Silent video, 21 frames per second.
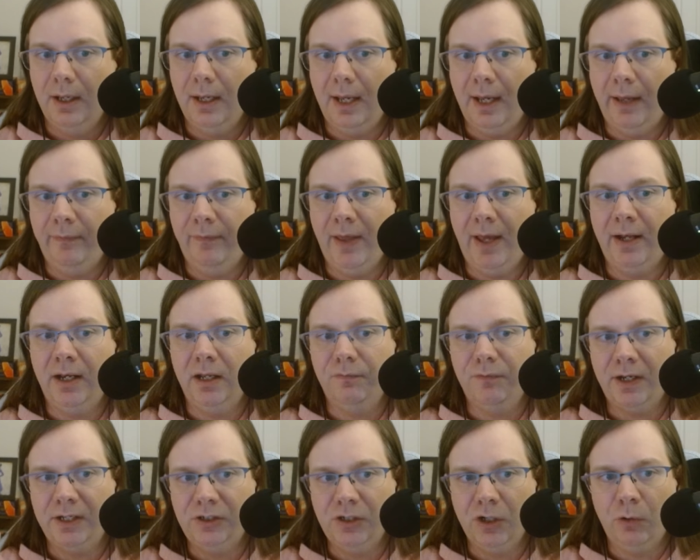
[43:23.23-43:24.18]
And then if
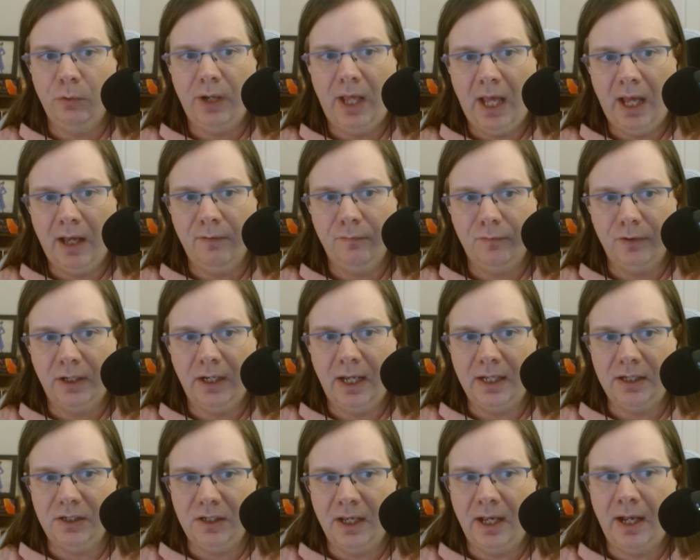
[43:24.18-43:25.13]
I don't have an
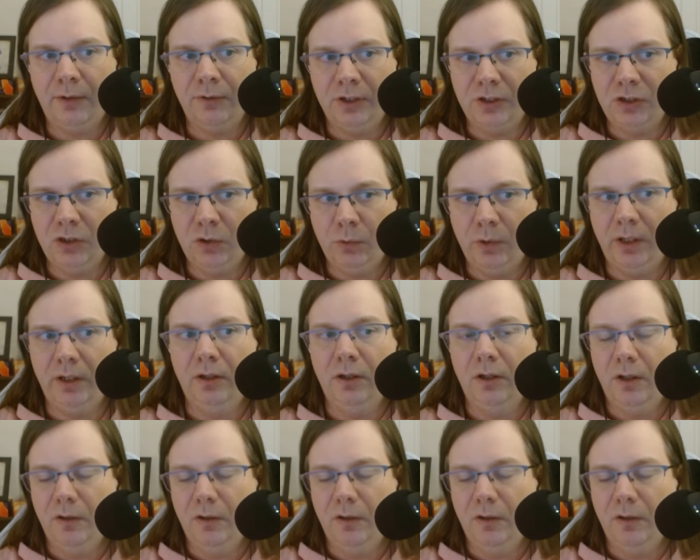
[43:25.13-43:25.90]
idea how to do it